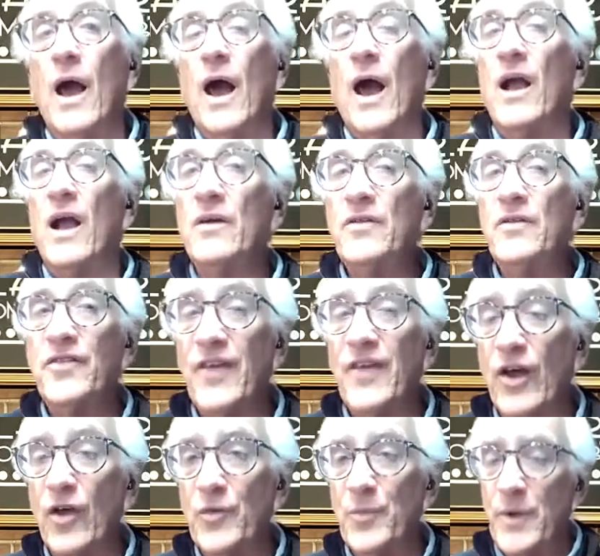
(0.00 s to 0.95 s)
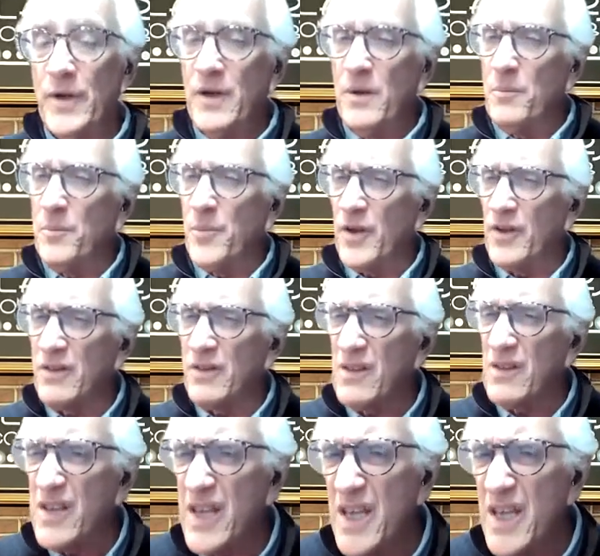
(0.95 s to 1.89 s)
A good salesman
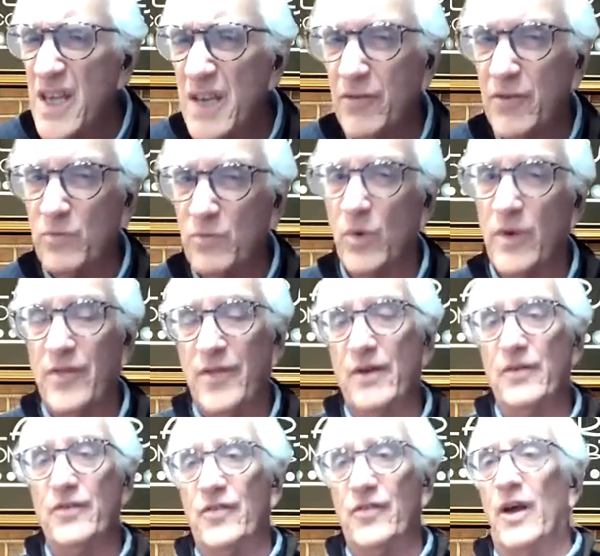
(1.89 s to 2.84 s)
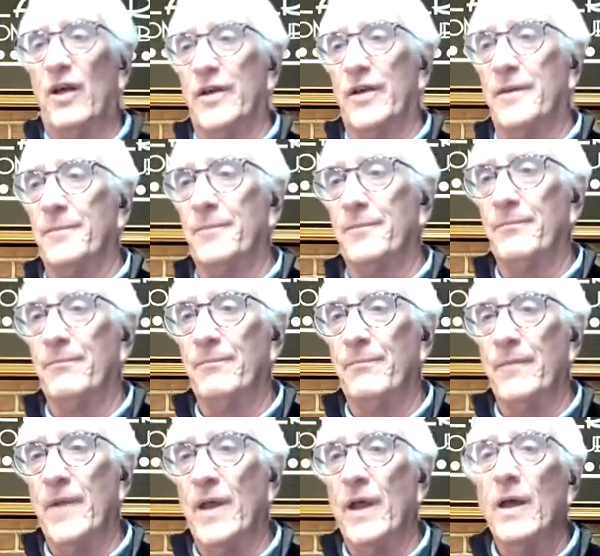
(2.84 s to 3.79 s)
believes in what they're selling.
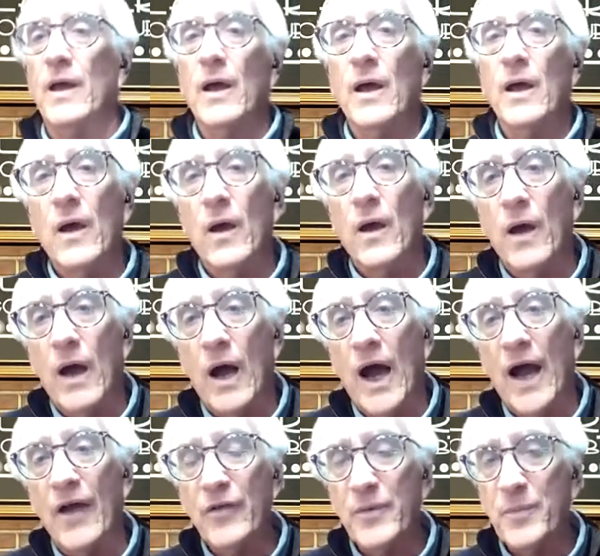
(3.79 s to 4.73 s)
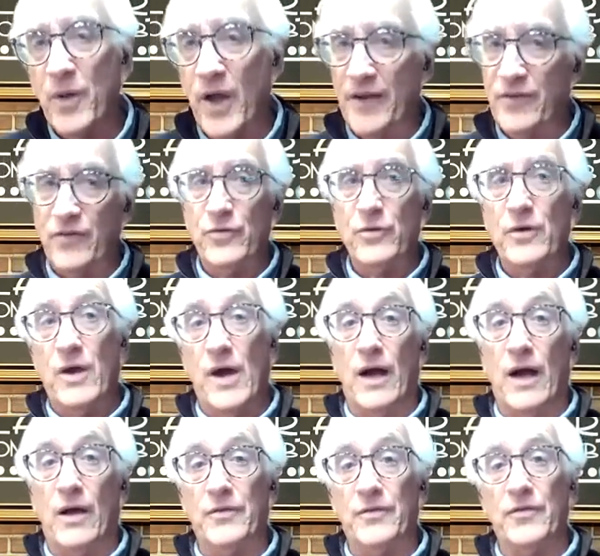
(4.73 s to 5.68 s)
I only applied to 2
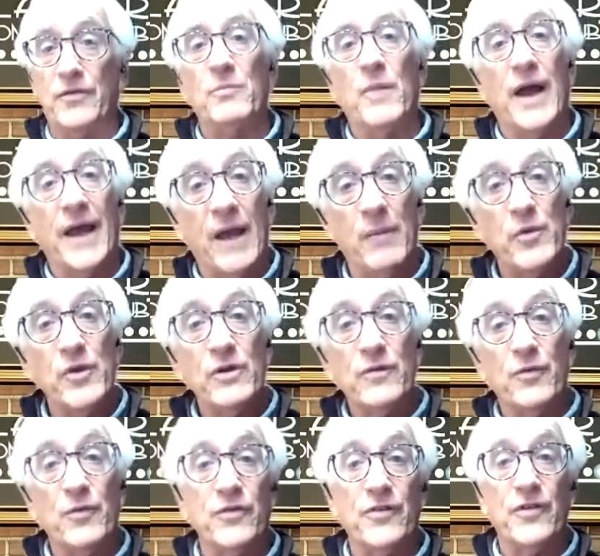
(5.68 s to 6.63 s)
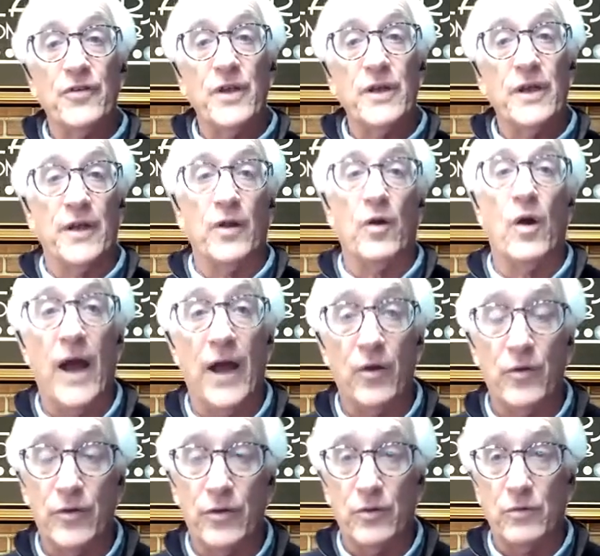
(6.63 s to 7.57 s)
colleges, Miami University and
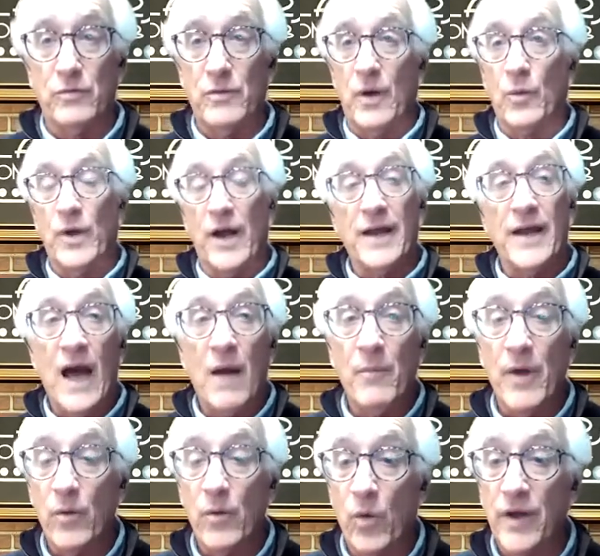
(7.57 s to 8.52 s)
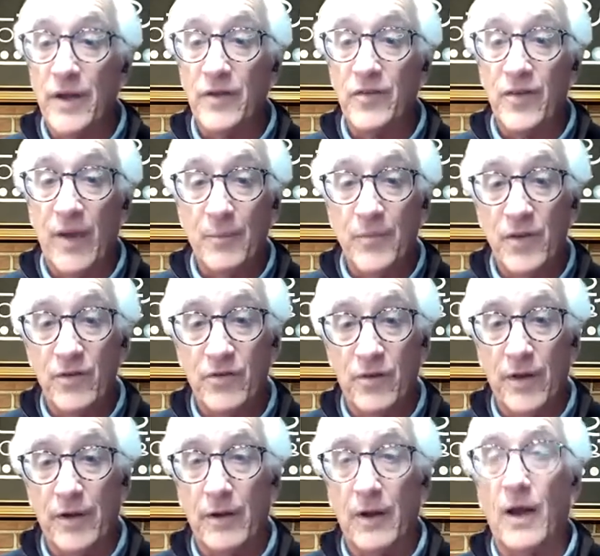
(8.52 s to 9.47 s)
Ohio U. When I got my one acceptance
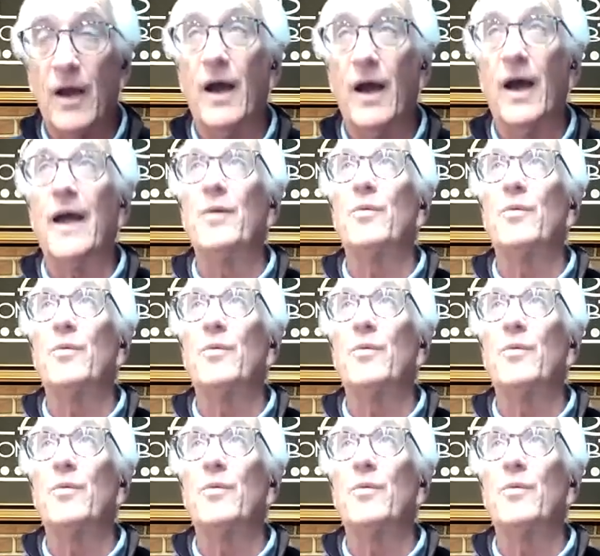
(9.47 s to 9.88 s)
letter, I